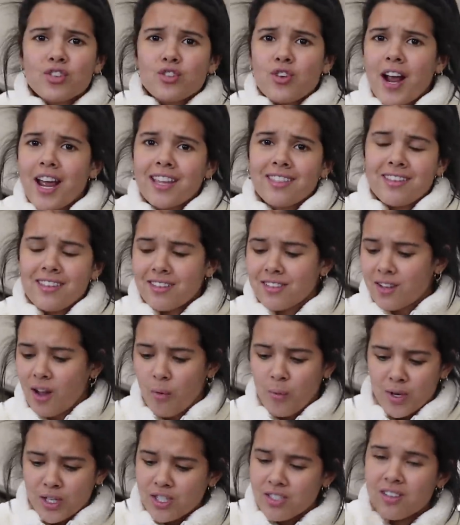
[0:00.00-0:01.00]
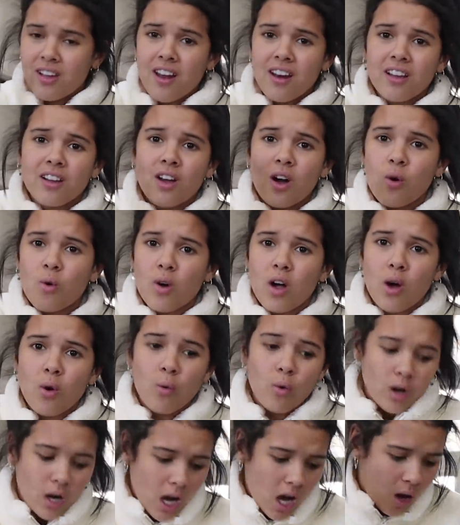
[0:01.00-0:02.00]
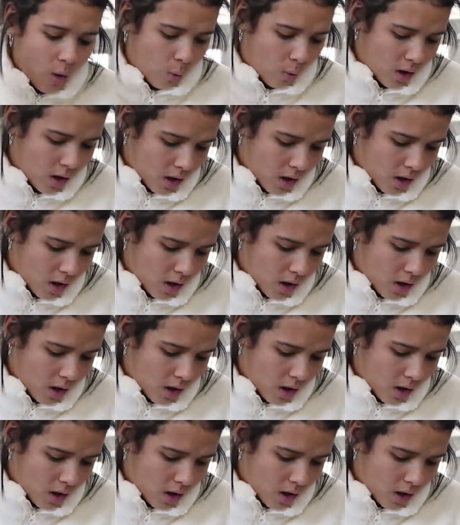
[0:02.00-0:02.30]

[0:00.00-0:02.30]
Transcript: for trying things on. We just gotta go, go, go.